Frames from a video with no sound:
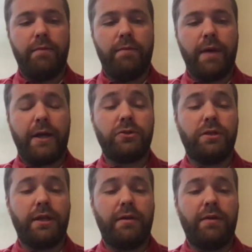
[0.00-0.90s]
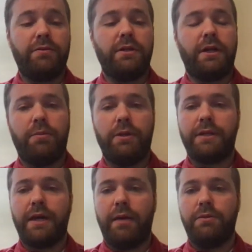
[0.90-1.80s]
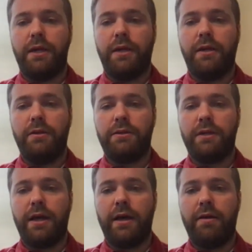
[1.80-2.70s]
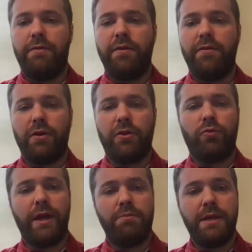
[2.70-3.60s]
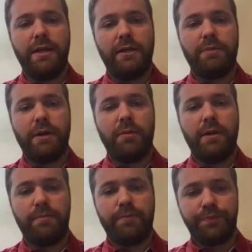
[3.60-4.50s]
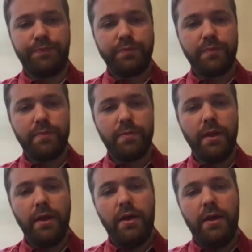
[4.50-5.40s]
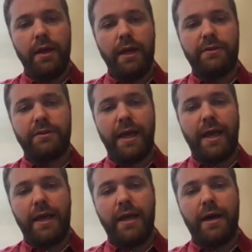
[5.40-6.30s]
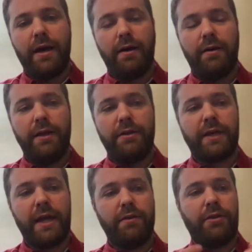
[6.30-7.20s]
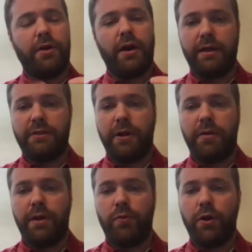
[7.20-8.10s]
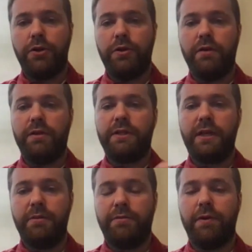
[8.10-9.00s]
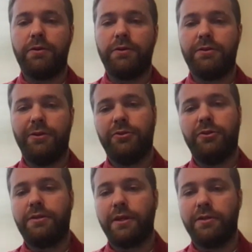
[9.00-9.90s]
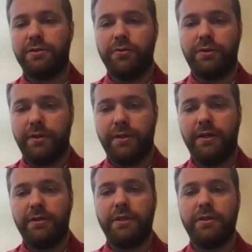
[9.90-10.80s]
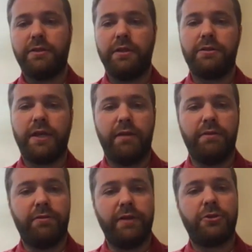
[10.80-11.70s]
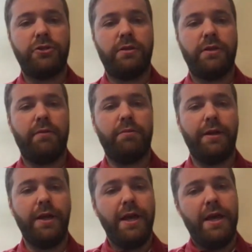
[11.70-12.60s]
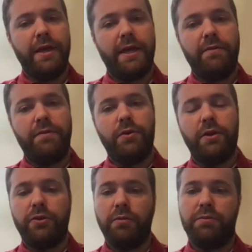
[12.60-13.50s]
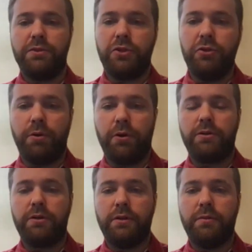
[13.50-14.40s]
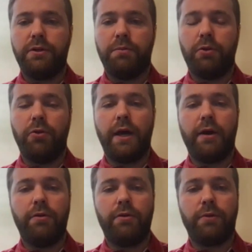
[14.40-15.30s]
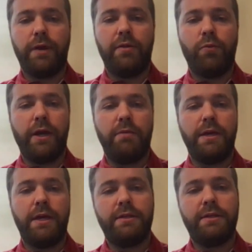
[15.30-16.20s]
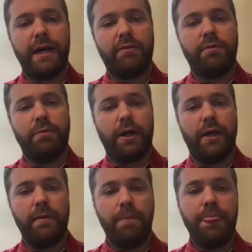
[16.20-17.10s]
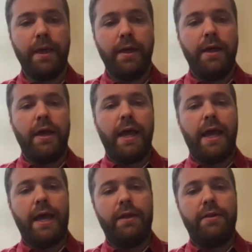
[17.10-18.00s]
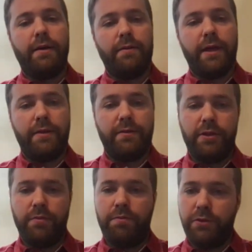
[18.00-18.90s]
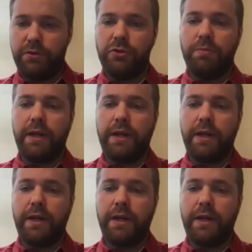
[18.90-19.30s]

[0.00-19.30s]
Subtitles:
actually that I've seen a couple of times is if you've ever heard of the red bead experiment. It's kind of a thought experiment where you give a team of folks, usually it's a consultant that does this, and it's kind of a flashy thing, but they give you a little scooper to pull out red and white beads out of a bucket. And you scoop it